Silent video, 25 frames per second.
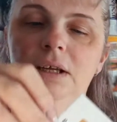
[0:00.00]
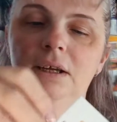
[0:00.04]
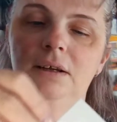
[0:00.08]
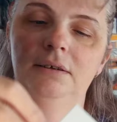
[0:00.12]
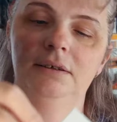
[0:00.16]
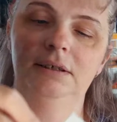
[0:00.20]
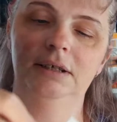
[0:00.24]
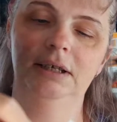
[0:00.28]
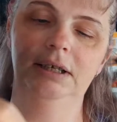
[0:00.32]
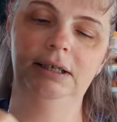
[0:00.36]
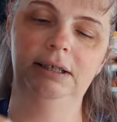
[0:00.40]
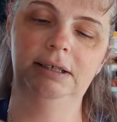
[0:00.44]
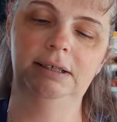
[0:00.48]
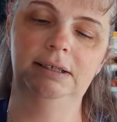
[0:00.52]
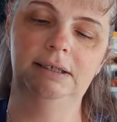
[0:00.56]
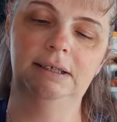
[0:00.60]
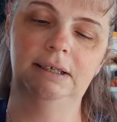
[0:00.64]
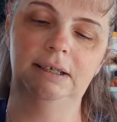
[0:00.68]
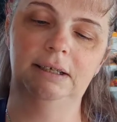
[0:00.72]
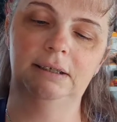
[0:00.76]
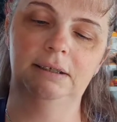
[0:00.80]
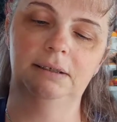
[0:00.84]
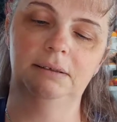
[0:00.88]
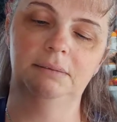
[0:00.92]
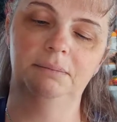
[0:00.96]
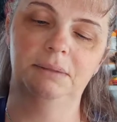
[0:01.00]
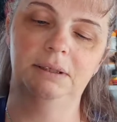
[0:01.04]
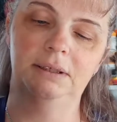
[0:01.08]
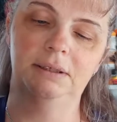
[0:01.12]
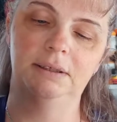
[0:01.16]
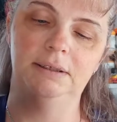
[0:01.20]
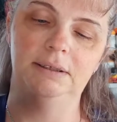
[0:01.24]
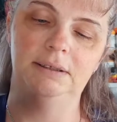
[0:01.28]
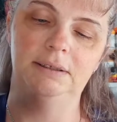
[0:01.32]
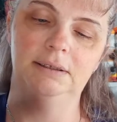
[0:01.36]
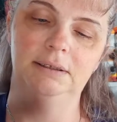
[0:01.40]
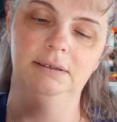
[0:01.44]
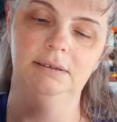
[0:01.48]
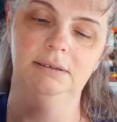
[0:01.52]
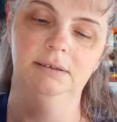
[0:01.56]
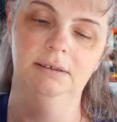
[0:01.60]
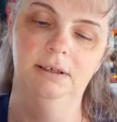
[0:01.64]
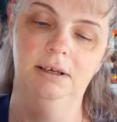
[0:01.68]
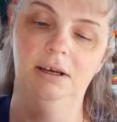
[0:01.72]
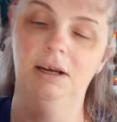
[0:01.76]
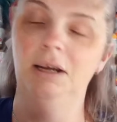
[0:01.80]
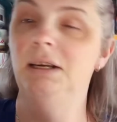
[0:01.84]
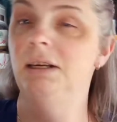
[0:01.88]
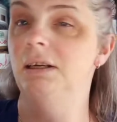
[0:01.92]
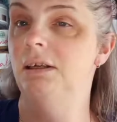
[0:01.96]
Now I'll take this out because
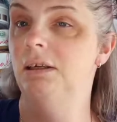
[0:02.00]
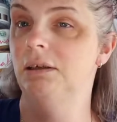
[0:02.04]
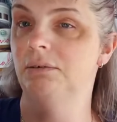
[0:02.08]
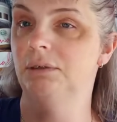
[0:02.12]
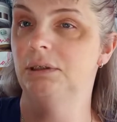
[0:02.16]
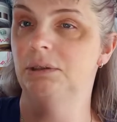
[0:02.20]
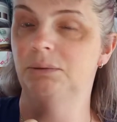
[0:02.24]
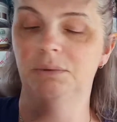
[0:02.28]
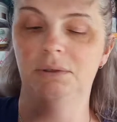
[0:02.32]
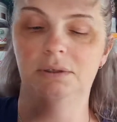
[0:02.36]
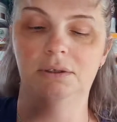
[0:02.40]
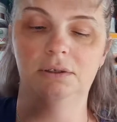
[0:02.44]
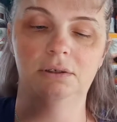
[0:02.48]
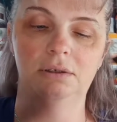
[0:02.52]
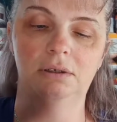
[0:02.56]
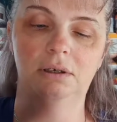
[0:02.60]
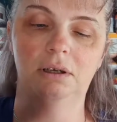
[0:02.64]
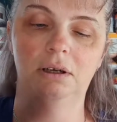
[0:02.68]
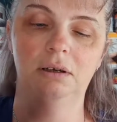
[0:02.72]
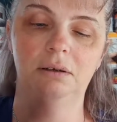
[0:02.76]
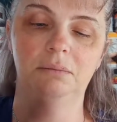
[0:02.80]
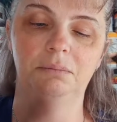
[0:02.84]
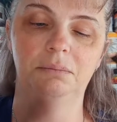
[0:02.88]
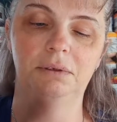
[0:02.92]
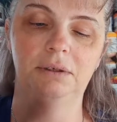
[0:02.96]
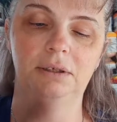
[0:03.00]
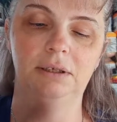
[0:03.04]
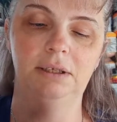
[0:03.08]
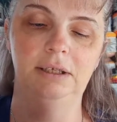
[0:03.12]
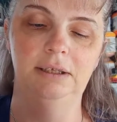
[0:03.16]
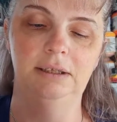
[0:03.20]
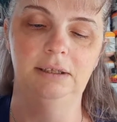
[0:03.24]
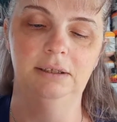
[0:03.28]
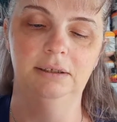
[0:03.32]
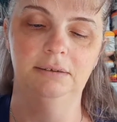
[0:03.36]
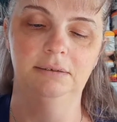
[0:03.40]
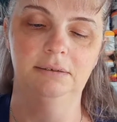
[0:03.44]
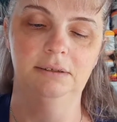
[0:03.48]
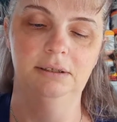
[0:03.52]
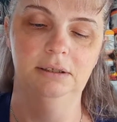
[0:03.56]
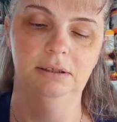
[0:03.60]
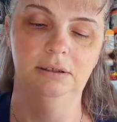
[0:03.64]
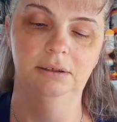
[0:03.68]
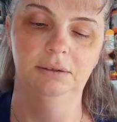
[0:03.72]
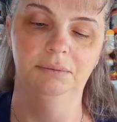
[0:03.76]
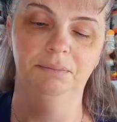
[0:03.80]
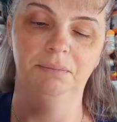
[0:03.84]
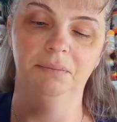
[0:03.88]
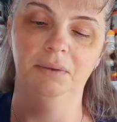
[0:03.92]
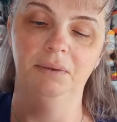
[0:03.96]
I didn't know what it was until I opened it either. So,